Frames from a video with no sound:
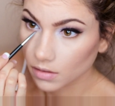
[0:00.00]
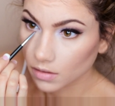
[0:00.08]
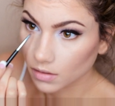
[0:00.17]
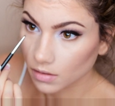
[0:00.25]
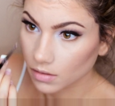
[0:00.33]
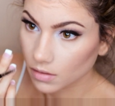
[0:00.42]

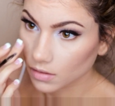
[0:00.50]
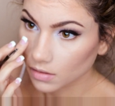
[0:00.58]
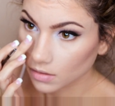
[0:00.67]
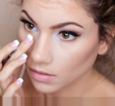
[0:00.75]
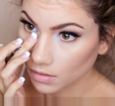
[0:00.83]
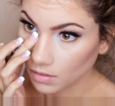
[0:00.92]

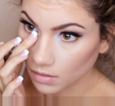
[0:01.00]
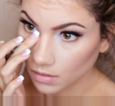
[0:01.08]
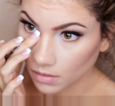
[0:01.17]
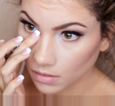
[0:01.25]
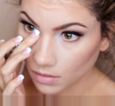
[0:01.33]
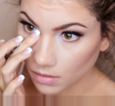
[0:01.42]

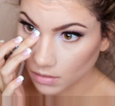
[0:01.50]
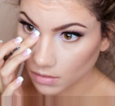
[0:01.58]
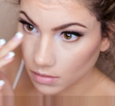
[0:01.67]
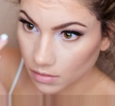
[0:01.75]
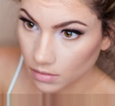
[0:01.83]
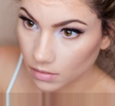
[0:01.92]

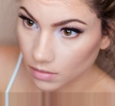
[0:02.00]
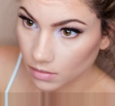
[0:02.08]
Nobody speaks.